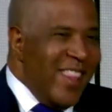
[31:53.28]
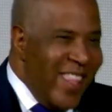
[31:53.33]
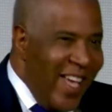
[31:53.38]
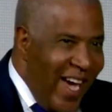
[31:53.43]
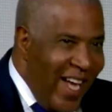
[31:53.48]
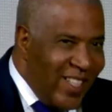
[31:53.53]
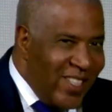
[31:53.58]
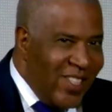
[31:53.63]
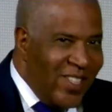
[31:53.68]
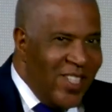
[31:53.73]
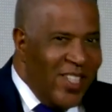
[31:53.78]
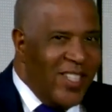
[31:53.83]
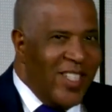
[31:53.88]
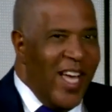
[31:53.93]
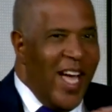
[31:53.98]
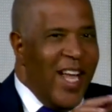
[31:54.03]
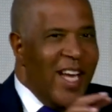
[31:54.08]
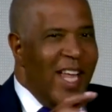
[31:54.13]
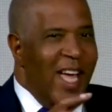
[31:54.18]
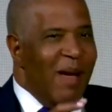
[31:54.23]
That's the
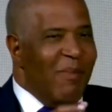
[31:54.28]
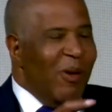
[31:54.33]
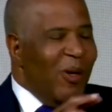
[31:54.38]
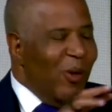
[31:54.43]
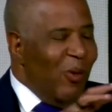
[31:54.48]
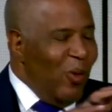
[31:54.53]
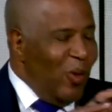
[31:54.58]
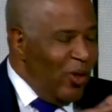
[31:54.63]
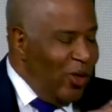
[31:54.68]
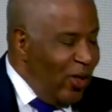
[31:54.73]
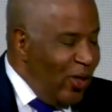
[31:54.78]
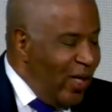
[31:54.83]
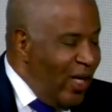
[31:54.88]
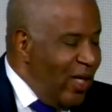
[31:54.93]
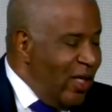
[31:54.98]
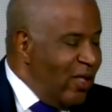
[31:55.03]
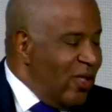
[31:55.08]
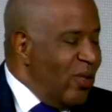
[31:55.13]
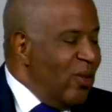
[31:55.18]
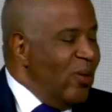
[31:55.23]
dynamic we're
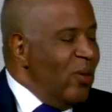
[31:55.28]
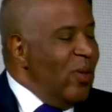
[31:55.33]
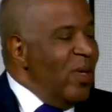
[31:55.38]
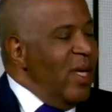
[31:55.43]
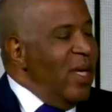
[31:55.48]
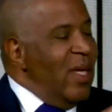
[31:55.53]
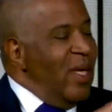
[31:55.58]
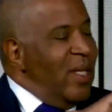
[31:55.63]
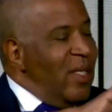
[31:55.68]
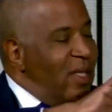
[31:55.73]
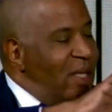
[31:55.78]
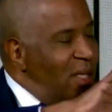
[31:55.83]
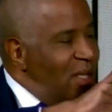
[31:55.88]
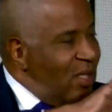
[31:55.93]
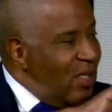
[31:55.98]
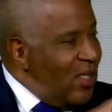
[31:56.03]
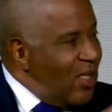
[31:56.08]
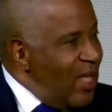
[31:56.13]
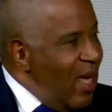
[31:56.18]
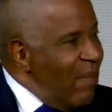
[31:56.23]
looking to
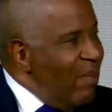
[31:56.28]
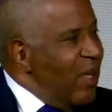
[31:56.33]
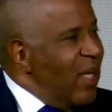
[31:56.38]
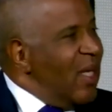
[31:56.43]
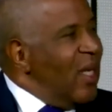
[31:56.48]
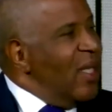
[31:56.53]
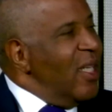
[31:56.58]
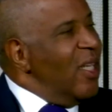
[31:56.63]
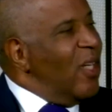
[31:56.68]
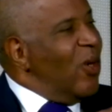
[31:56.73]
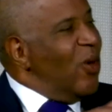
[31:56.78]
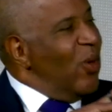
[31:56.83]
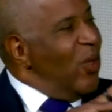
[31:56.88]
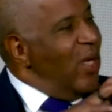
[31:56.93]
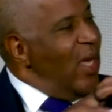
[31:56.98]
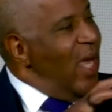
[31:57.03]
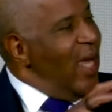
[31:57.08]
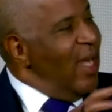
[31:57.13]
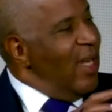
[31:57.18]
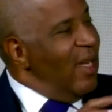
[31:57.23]
systemically
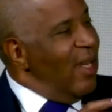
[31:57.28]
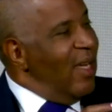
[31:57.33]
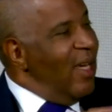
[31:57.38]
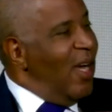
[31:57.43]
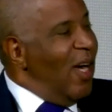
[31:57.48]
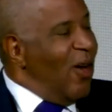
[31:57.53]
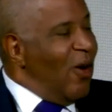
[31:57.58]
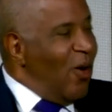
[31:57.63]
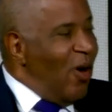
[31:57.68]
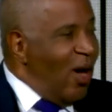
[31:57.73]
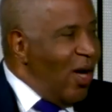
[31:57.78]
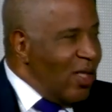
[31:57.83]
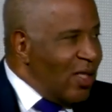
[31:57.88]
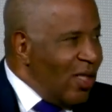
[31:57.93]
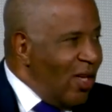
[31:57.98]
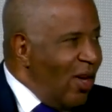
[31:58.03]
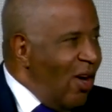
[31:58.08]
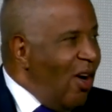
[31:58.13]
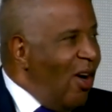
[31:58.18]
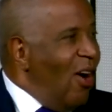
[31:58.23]
create
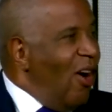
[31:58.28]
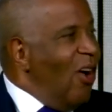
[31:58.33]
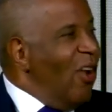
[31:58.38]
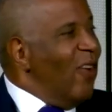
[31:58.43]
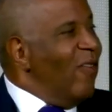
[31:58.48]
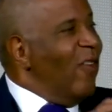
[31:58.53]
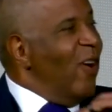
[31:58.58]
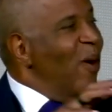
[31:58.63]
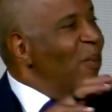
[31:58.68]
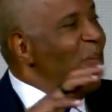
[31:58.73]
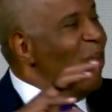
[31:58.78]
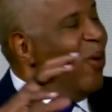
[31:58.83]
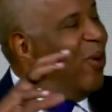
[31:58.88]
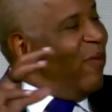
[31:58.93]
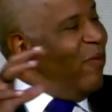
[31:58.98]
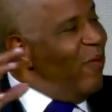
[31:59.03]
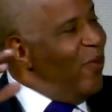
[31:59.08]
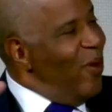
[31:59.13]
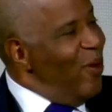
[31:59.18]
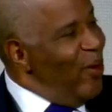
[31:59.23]
across all of our
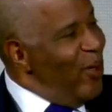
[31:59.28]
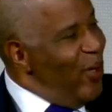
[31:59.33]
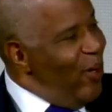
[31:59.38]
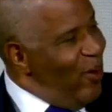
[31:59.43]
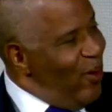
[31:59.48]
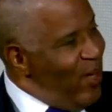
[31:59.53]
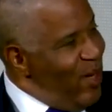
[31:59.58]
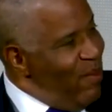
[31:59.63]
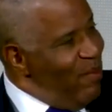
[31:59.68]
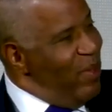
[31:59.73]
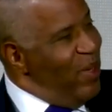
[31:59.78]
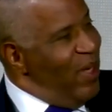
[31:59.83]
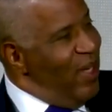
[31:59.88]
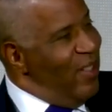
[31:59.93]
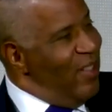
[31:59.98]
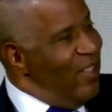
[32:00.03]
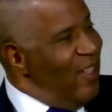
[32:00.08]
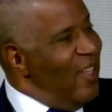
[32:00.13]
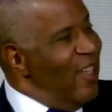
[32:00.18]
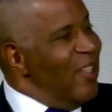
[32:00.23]
portfolio
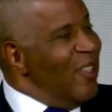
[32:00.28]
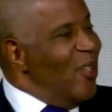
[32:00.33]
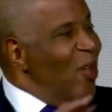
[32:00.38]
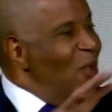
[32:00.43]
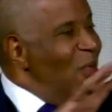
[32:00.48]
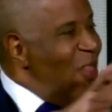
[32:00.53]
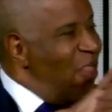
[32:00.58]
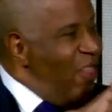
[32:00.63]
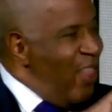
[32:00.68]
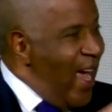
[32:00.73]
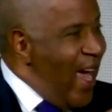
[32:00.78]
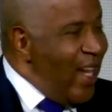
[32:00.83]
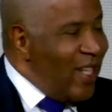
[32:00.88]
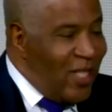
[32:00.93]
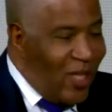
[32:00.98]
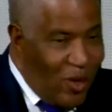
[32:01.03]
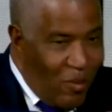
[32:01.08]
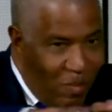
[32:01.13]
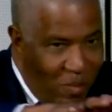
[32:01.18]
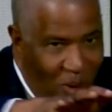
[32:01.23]
companies. Mm-hmm. So
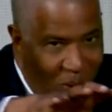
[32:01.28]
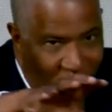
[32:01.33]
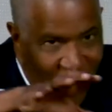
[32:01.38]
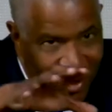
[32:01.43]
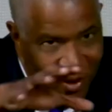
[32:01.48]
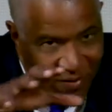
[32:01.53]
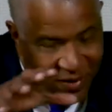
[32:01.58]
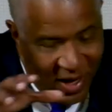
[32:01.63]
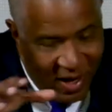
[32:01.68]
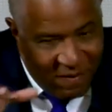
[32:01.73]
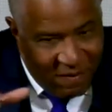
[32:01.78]
that's part of